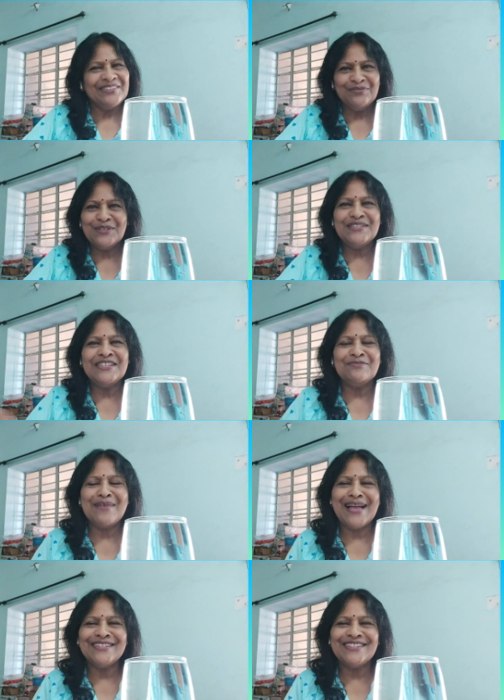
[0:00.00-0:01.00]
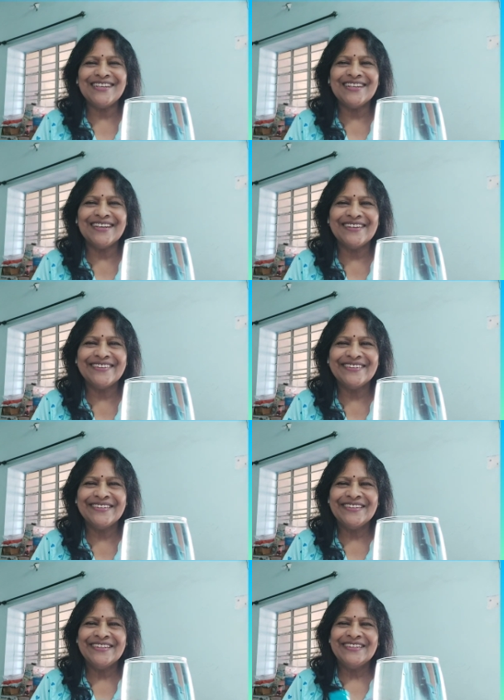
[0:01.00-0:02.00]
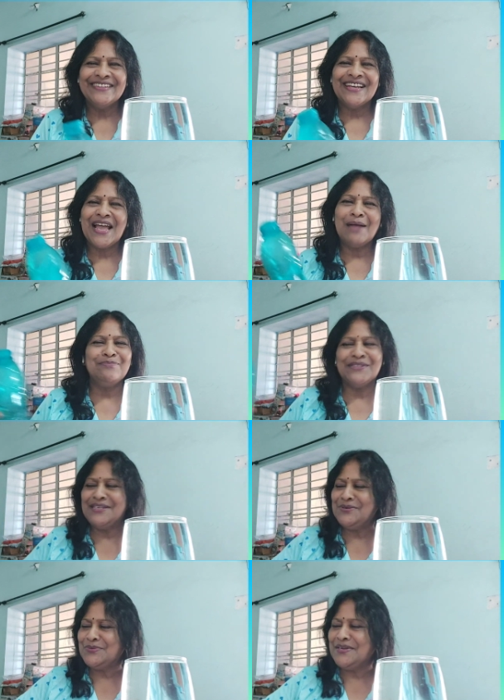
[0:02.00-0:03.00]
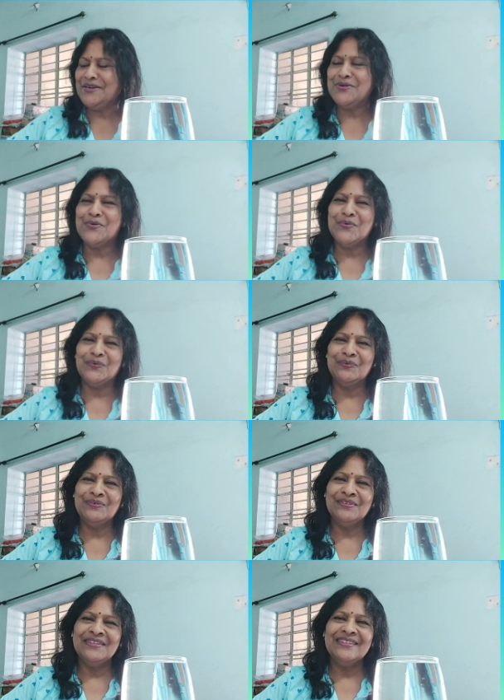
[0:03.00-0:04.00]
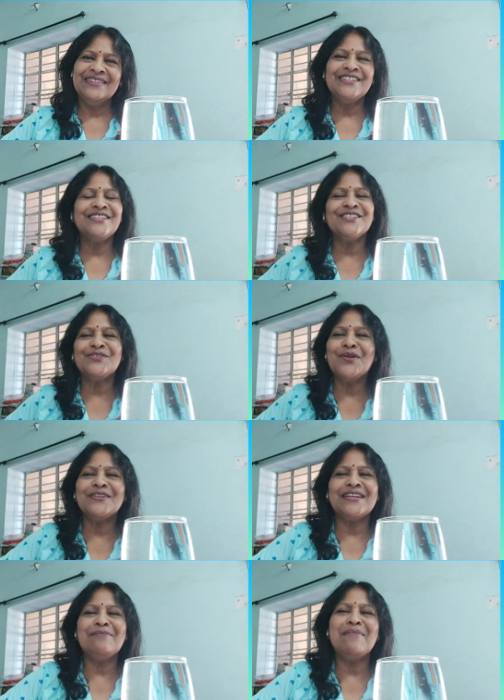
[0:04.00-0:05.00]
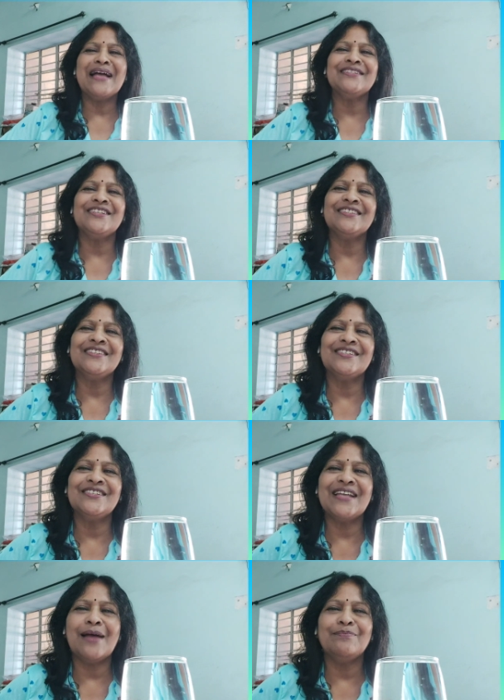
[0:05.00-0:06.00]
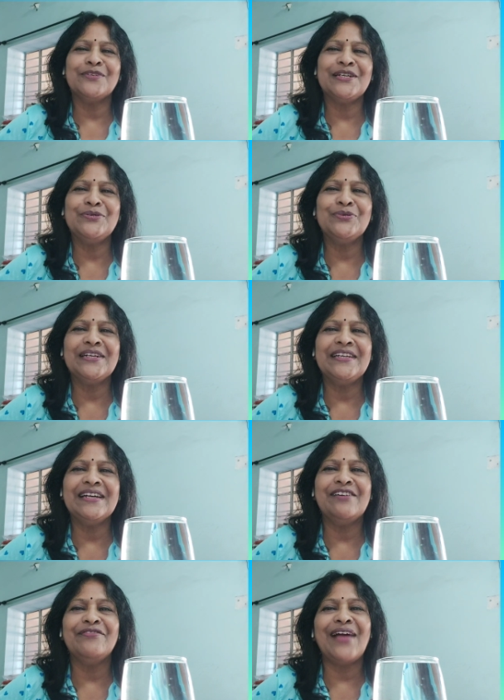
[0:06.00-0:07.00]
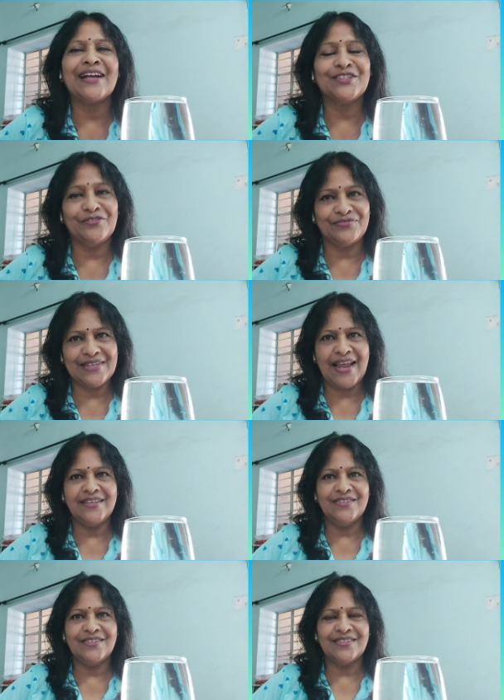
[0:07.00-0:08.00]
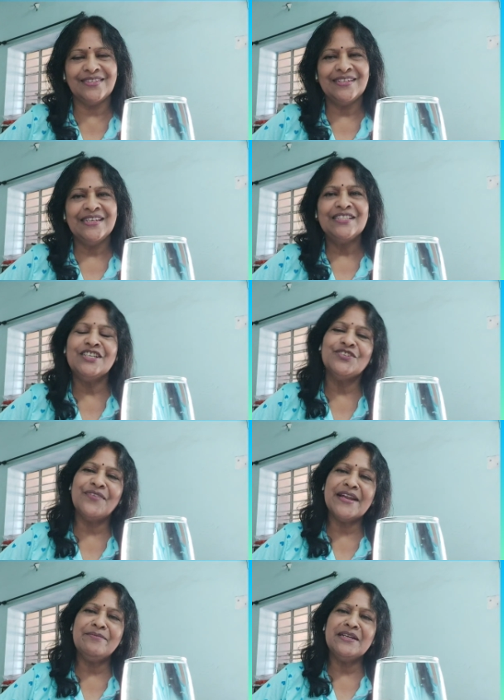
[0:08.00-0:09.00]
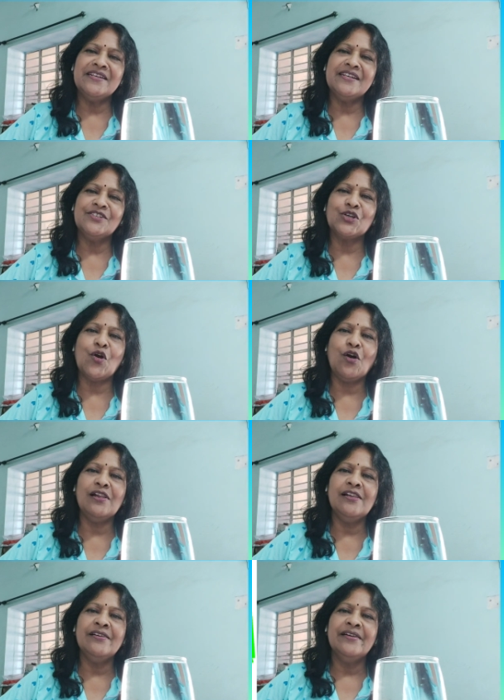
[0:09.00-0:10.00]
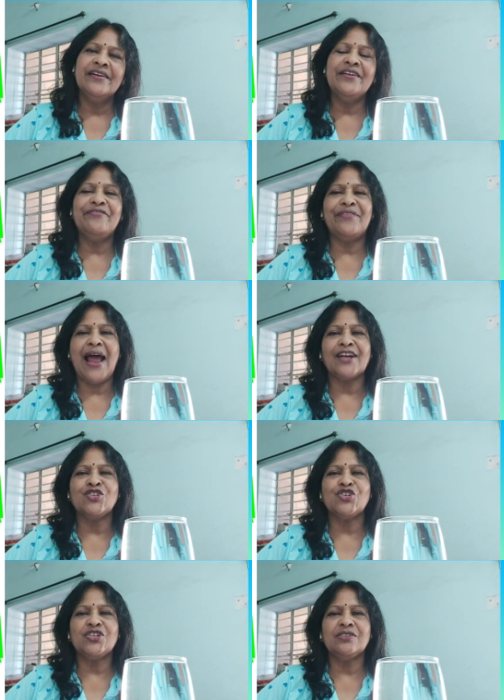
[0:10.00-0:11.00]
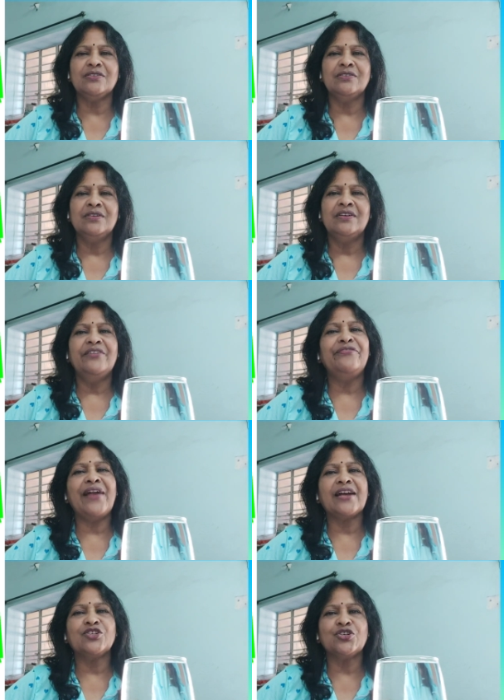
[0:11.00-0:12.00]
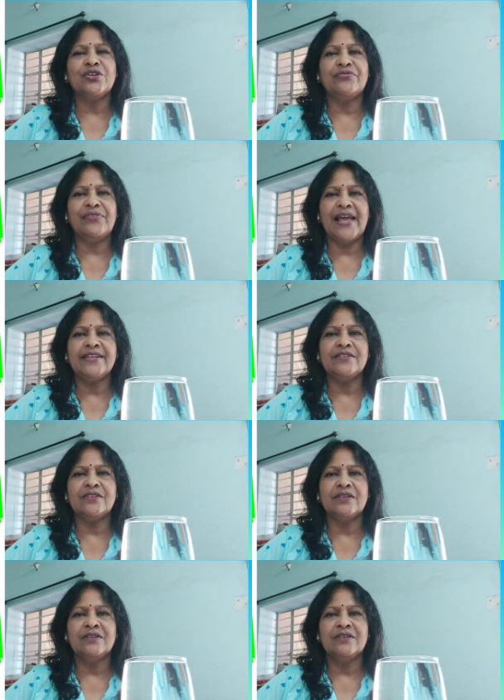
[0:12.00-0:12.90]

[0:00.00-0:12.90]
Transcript: Was this magic? Absolutely no. This is not a magic, this is absolutely a fact of science. This phenomenon is called refraction, refraction of light.